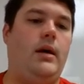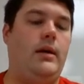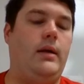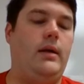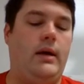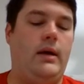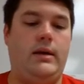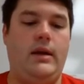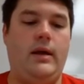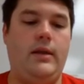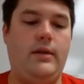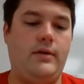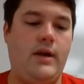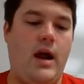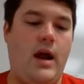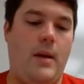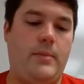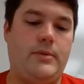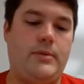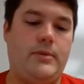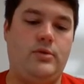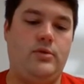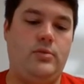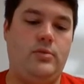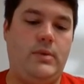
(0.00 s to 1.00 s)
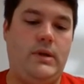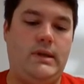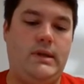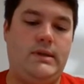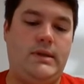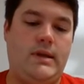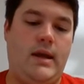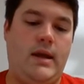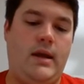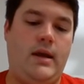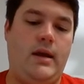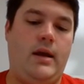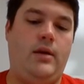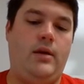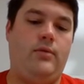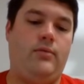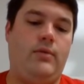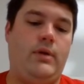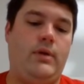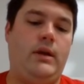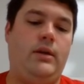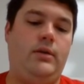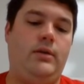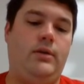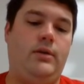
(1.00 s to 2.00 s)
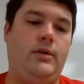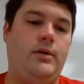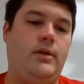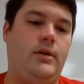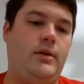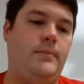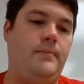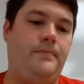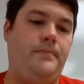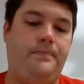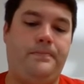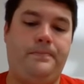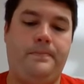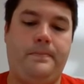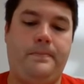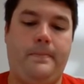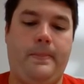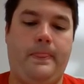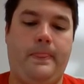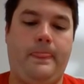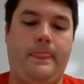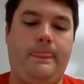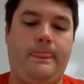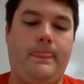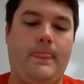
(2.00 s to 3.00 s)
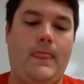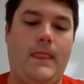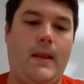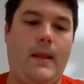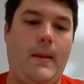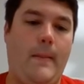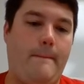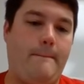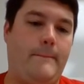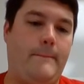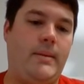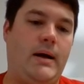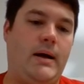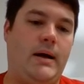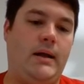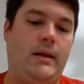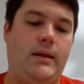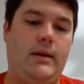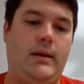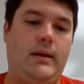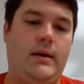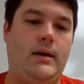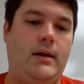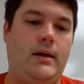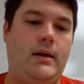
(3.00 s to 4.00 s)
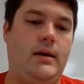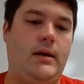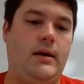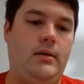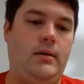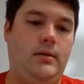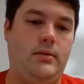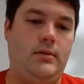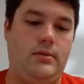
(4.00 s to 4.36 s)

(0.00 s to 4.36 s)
Another option would be to say a regular polygon